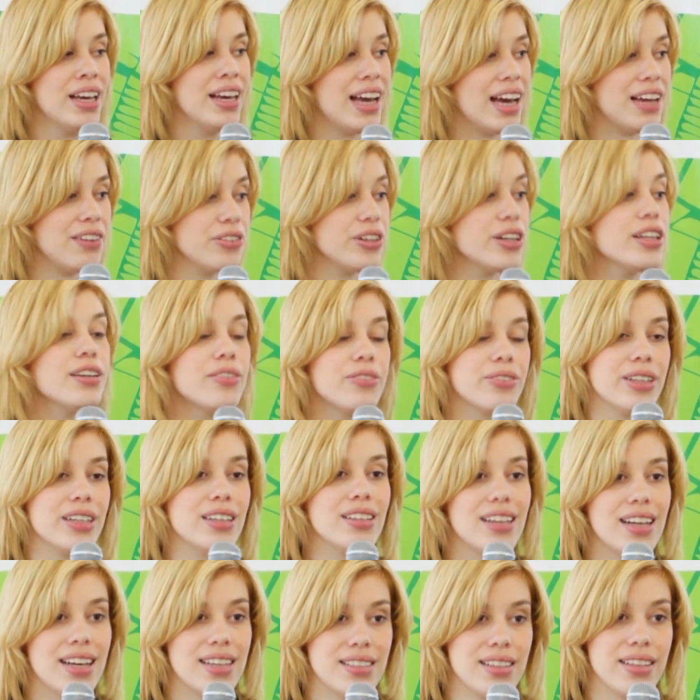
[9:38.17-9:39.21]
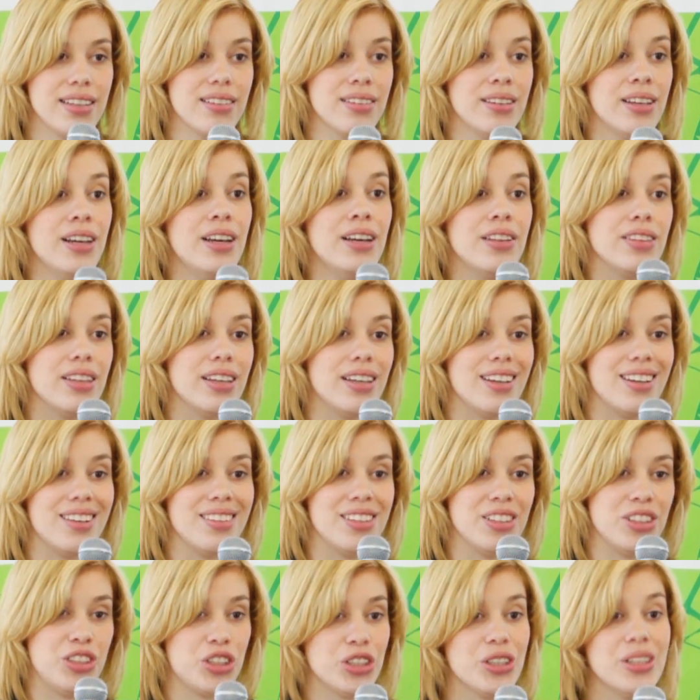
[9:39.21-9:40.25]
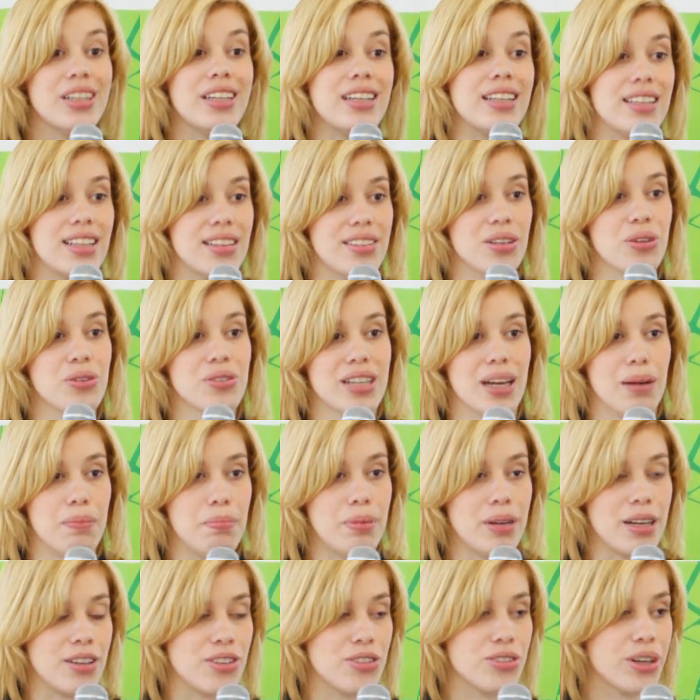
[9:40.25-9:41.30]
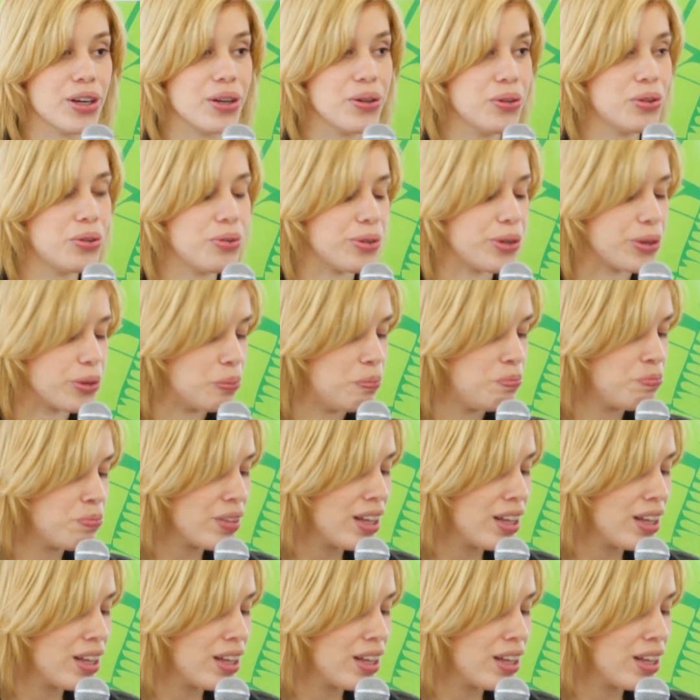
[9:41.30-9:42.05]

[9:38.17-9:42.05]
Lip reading: and really realizing the journey that those companies go through.